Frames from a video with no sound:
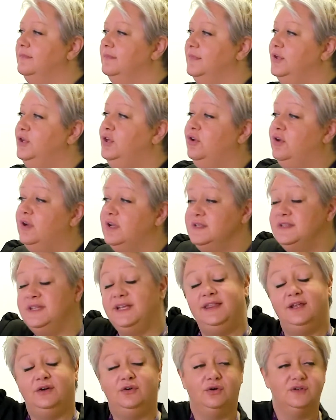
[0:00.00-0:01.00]
You can see
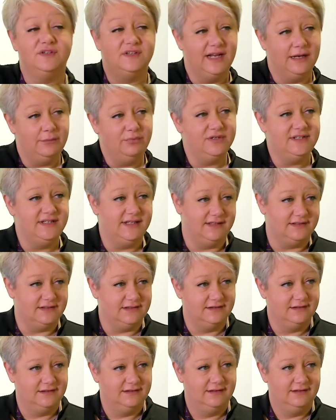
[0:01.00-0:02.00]
they're all celebrities.
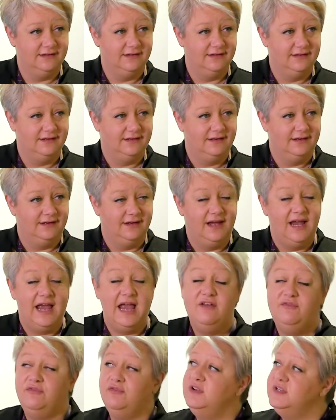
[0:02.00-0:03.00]

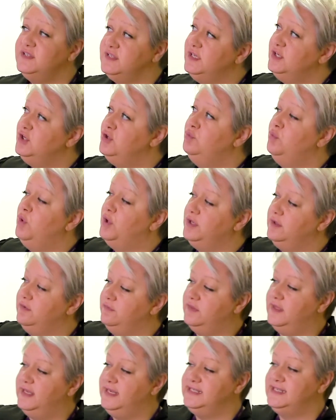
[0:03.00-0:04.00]
Every single one of
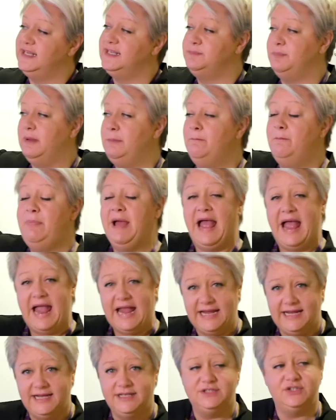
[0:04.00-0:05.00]
these has been
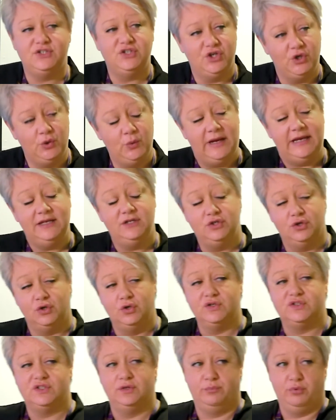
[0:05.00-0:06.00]
paid to
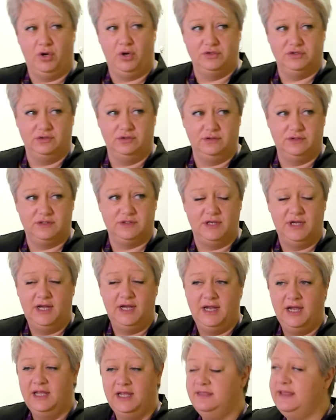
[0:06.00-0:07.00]
endorse a product.
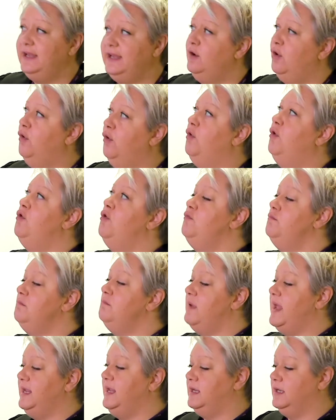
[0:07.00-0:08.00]
They all
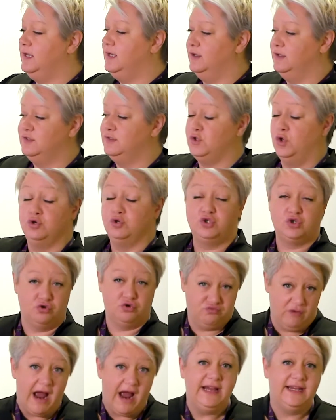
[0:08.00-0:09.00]
make us, or
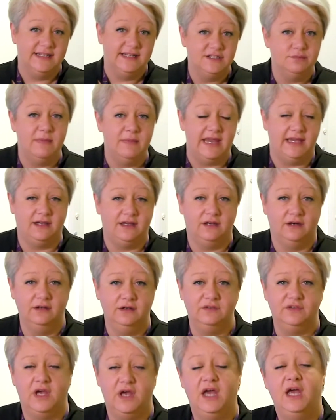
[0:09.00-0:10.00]
try and make
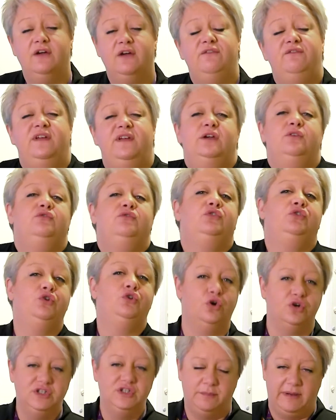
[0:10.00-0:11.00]
us, feel
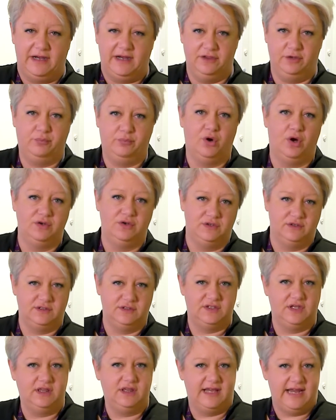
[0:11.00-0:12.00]
good about the products
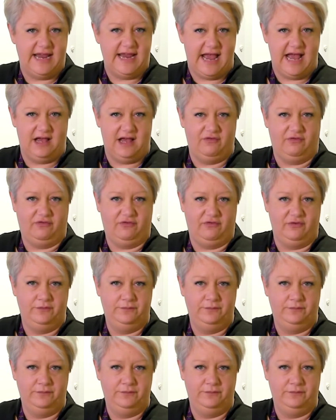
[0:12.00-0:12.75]
that they have.